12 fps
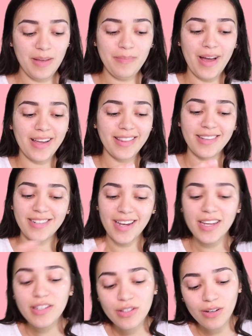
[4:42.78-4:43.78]
back in the
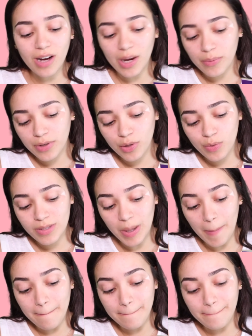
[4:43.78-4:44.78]
day, so I would use
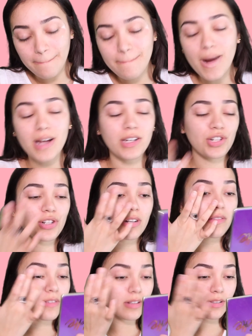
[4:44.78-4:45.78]
a bunch
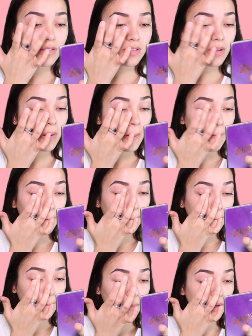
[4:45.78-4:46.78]
of this,
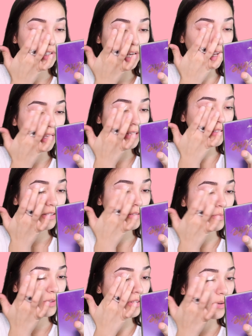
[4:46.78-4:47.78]
which I guess
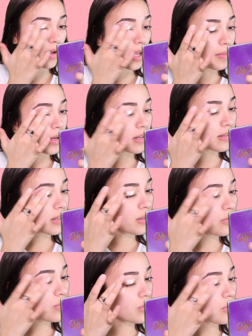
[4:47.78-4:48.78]
was okay because I
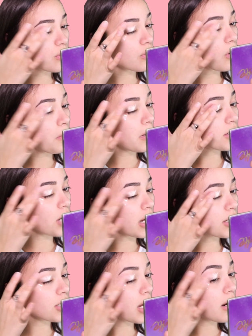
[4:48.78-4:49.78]
used so much
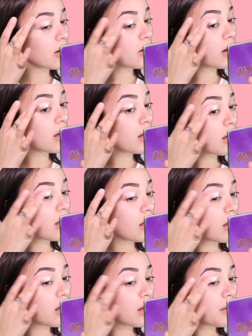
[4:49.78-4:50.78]
eyeshadow,
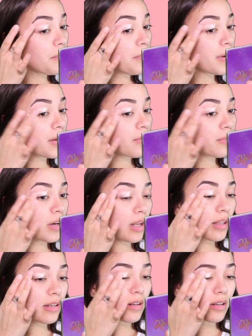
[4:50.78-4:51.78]
but you
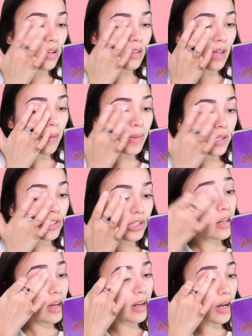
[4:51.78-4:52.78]
really didn't need that much.
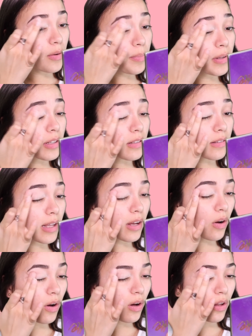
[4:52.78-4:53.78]
And I would put this
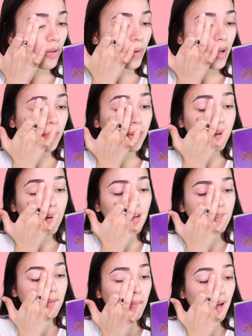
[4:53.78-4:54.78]
like all the way up here
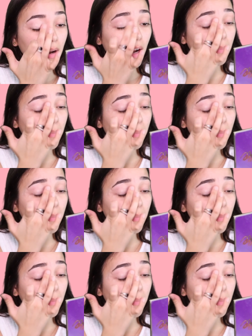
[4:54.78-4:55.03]
into my